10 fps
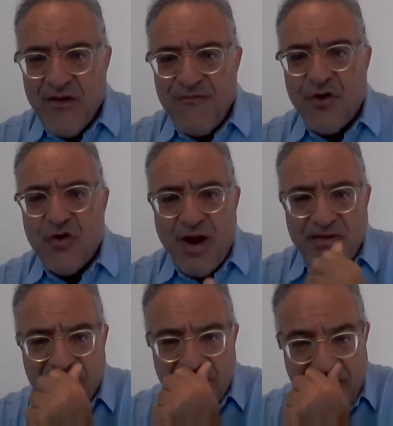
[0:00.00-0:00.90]
For
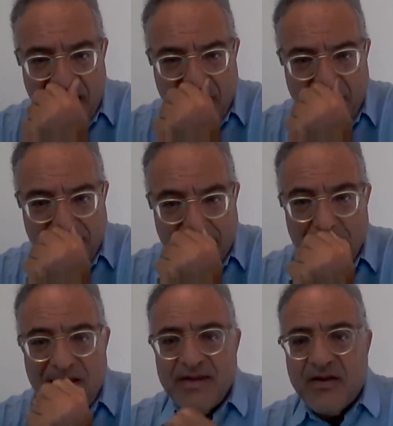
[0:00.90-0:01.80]
crisis management in the
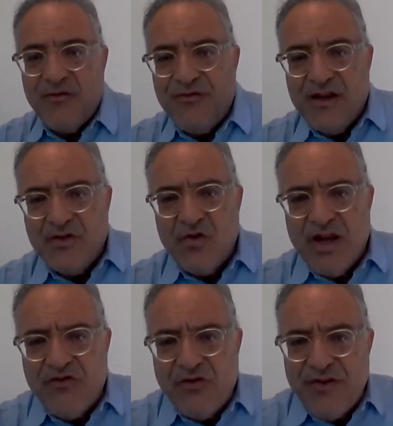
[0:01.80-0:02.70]
medical field.
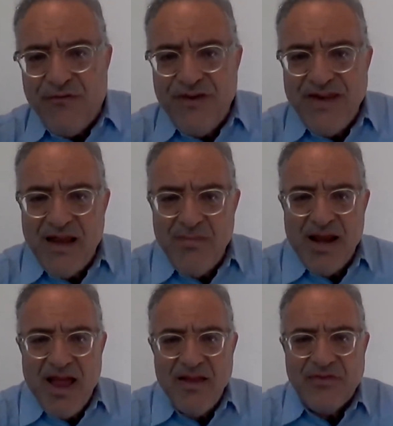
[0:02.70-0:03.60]
Okay, Josephine El
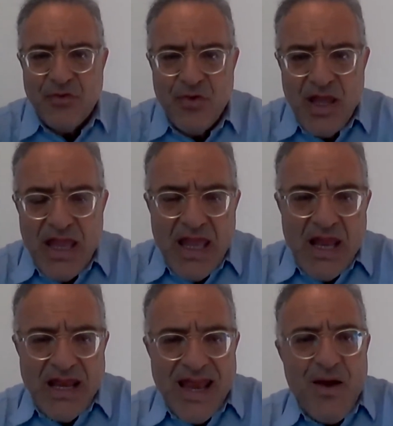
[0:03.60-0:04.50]
Balaa. So
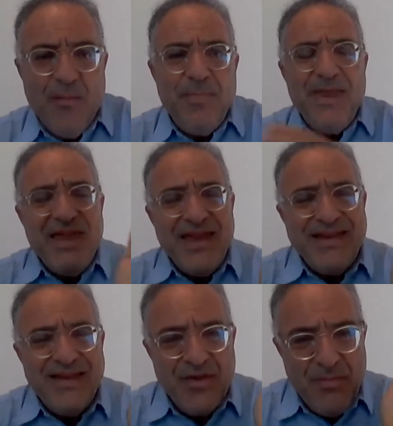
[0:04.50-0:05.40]
now, being it
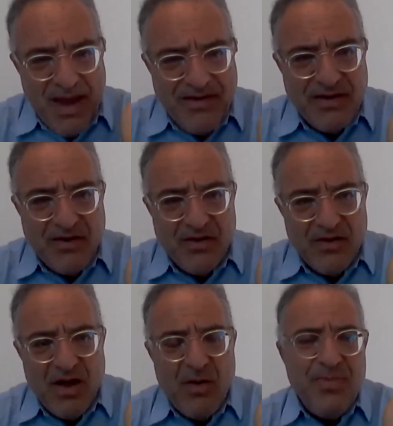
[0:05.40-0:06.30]
in the
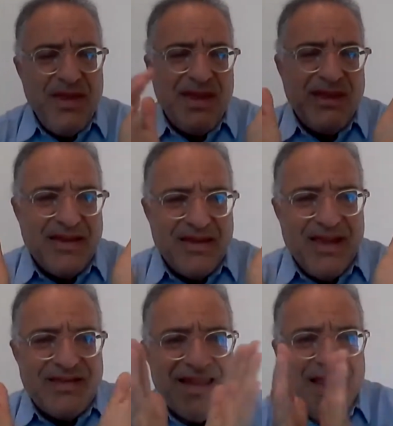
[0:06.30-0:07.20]
medical or being it in,
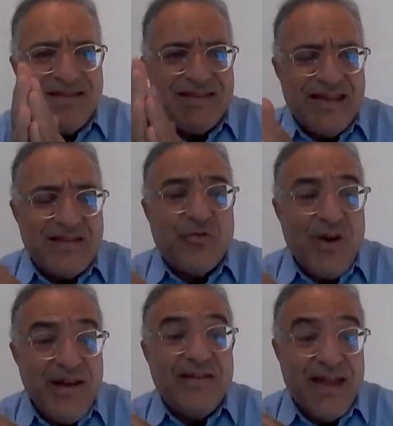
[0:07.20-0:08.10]
it's
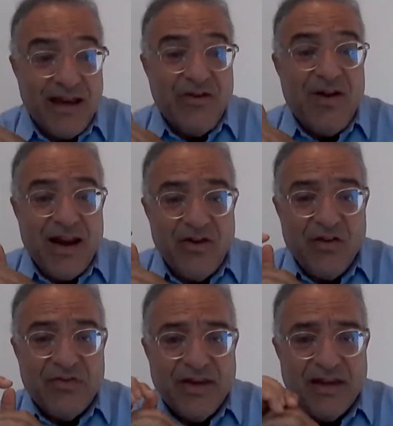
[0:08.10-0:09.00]
really sector
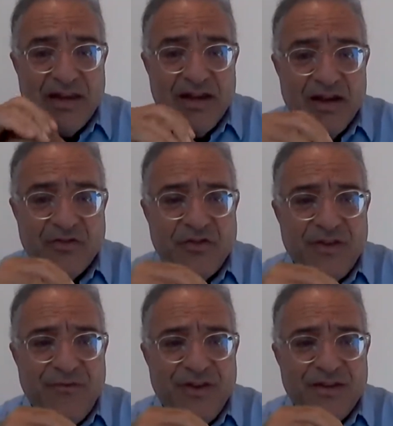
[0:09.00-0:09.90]
agnostic,
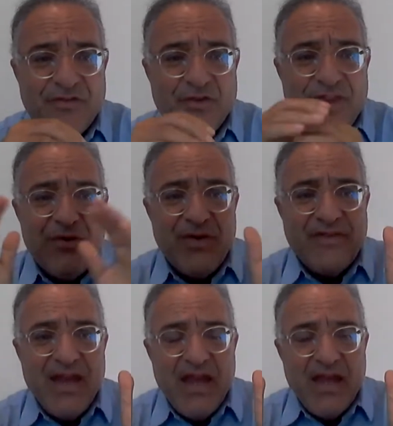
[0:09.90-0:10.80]
Josephine. So there is
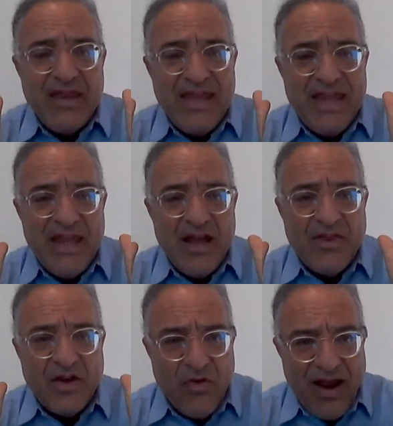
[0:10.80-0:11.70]

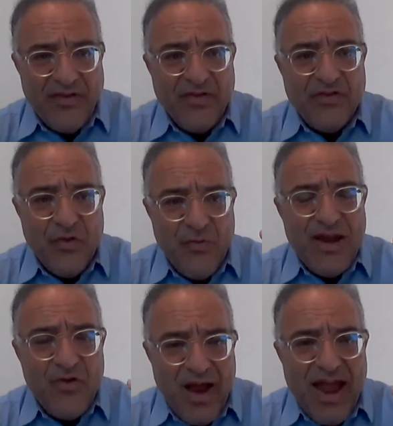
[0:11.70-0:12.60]
the crisis, the way
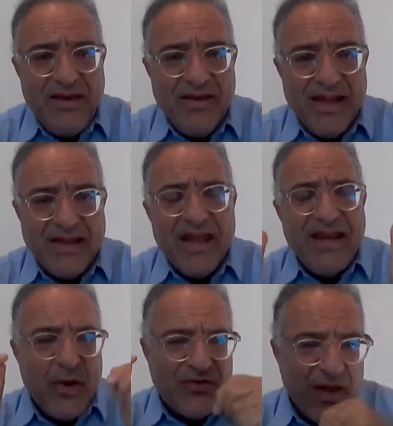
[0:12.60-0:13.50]
you handle it.
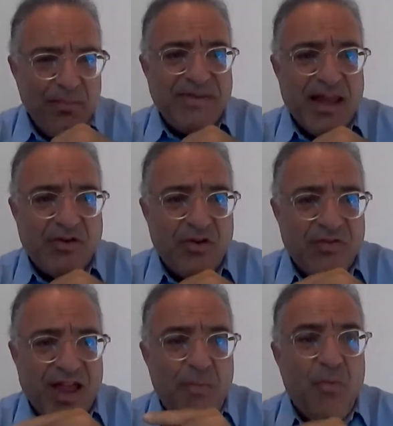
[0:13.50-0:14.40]
Now, some sectors
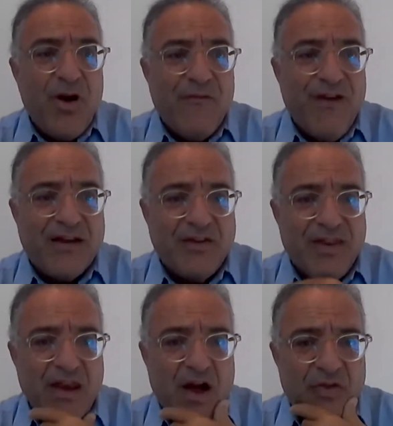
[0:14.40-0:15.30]
are more affected
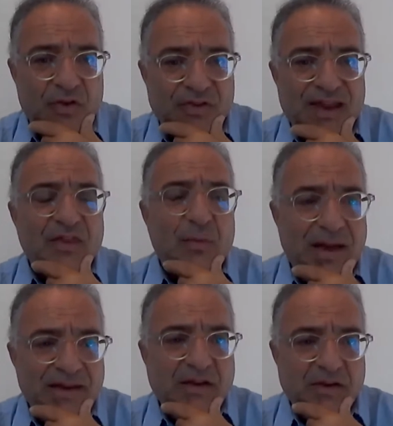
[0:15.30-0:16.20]
than others. In the
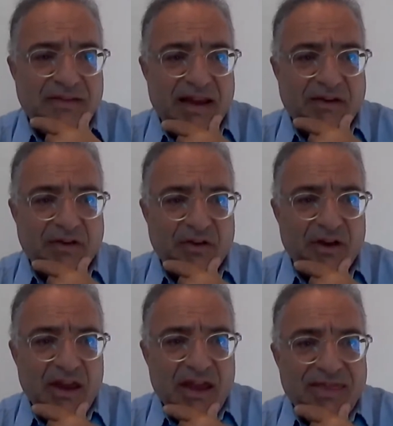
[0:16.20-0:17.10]
medical sector,
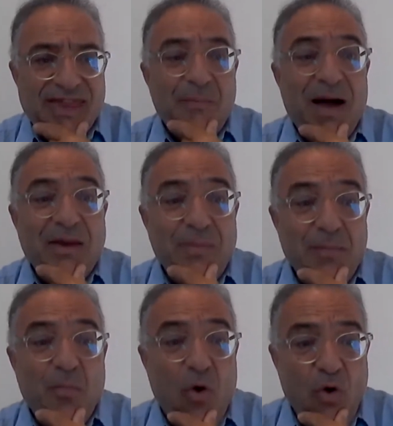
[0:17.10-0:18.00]
there might be
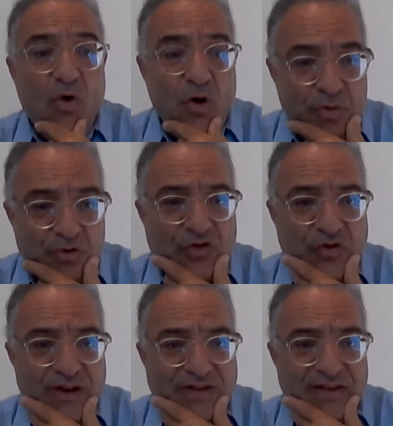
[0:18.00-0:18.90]
more
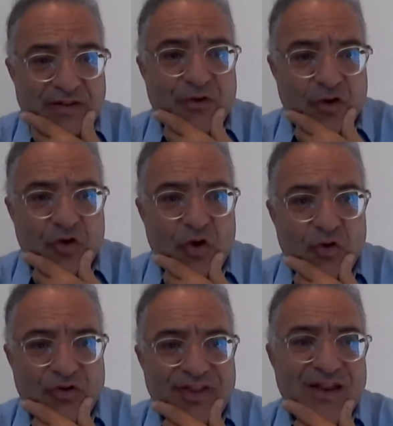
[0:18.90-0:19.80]
opportunities for
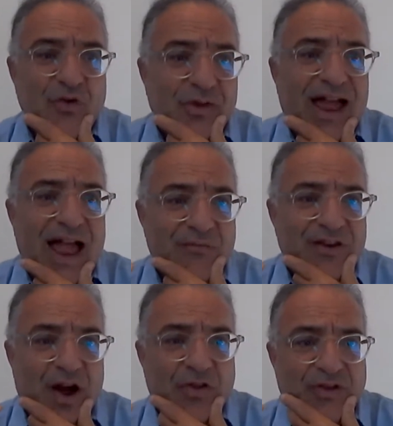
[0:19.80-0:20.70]
growth than you will have
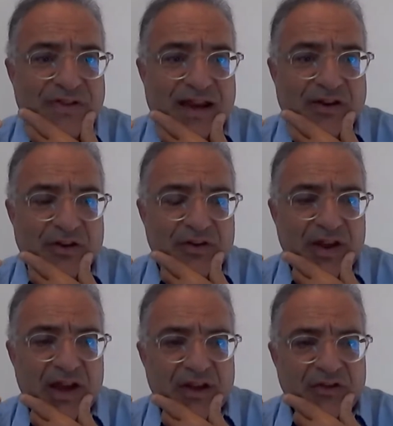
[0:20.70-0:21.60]
in other sectors.
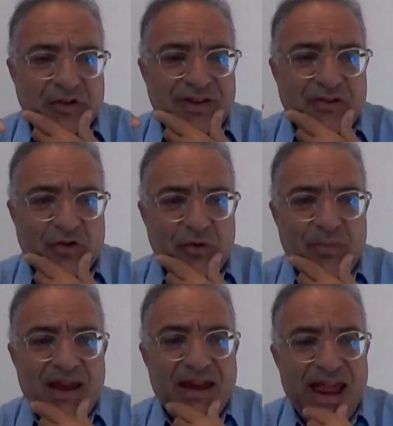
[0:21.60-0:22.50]
So this could
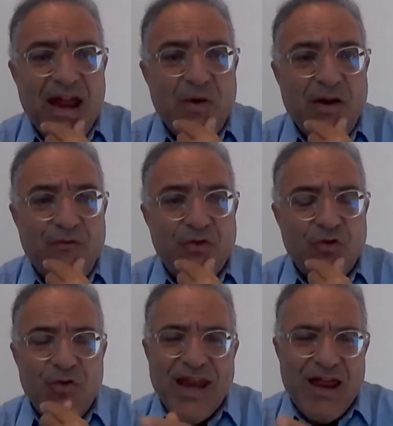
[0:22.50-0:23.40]
be an area for
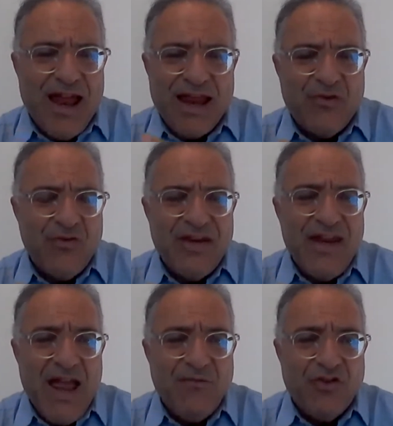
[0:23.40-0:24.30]
you, and I didn't
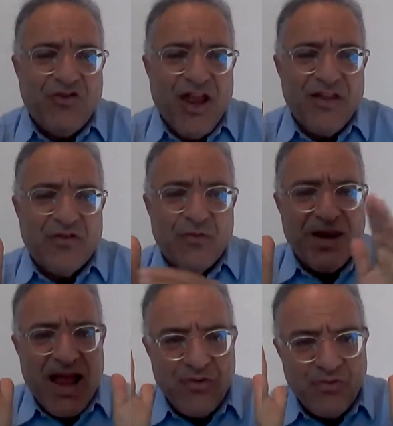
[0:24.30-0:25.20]
have the chance to, but
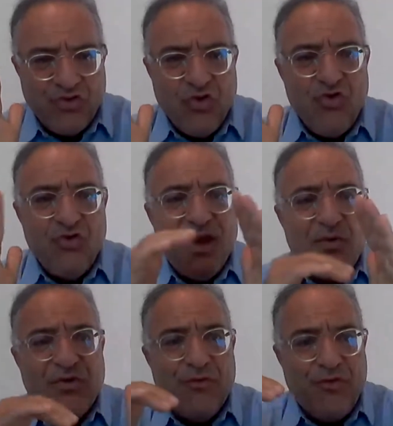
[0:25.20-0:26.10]
I'll show you there
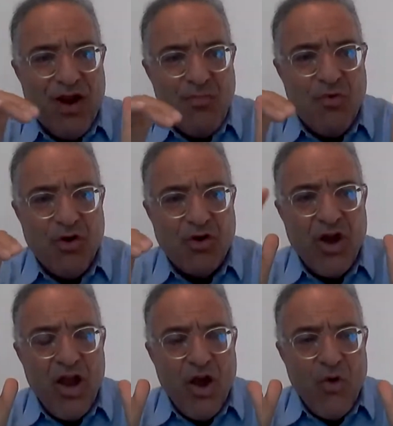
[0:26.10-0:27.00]
is a framework
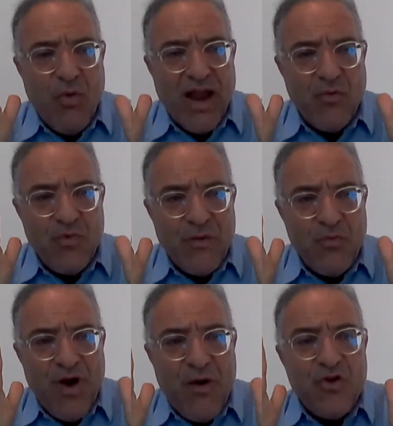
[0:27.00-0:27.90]
where
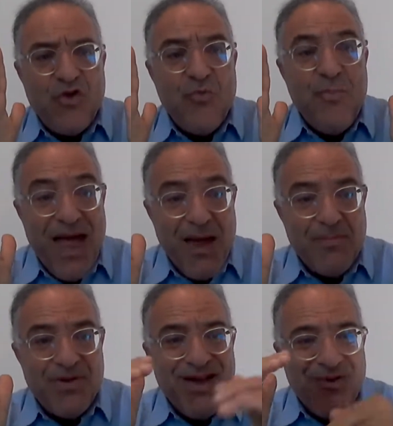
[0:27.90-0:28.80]
you
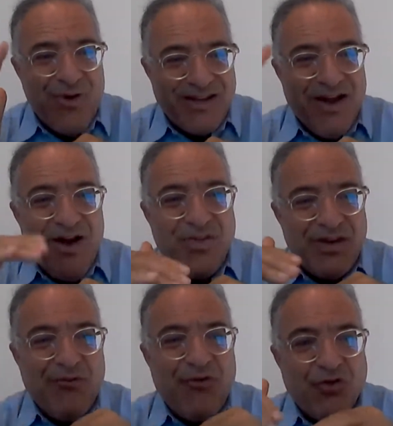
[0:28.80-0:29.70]
map what are the
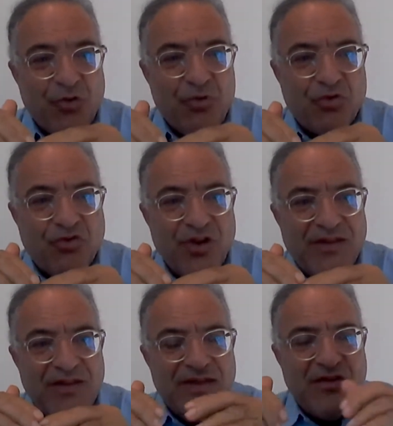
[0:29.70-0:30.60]
different
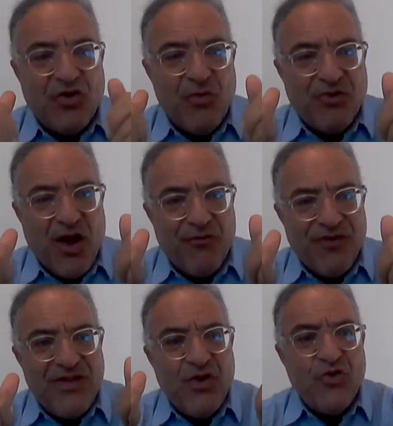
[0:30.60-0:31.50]
opportunities in terms of
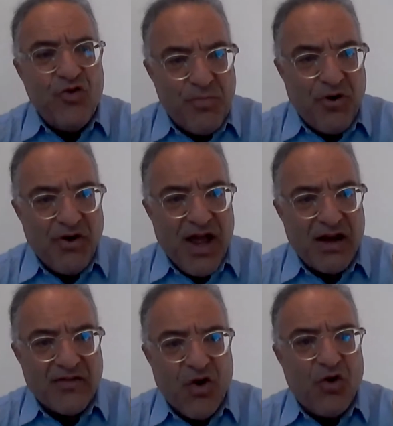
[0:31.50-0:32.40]
either new
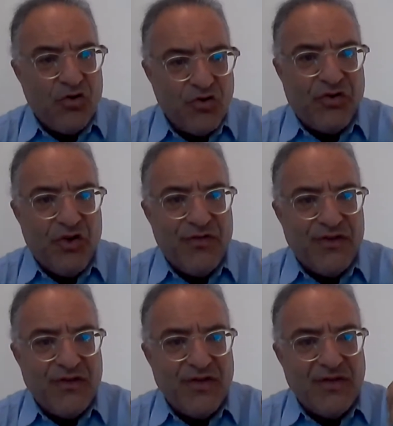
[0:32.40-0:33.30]
products or new
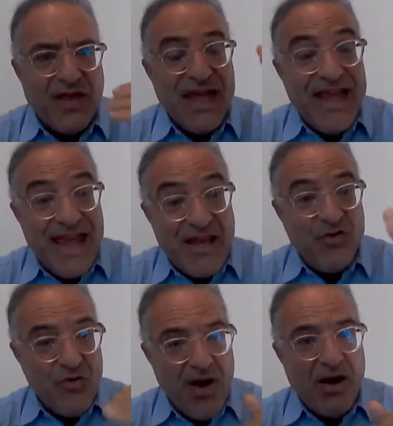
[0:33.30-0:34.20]
services in
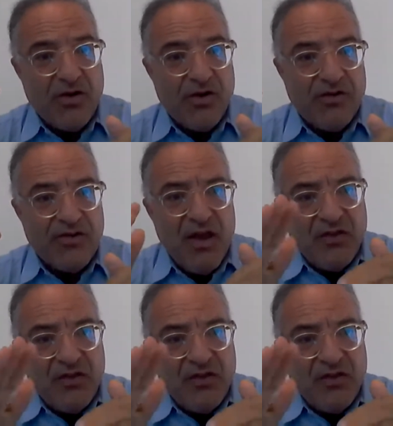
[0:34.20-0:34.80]
new markets.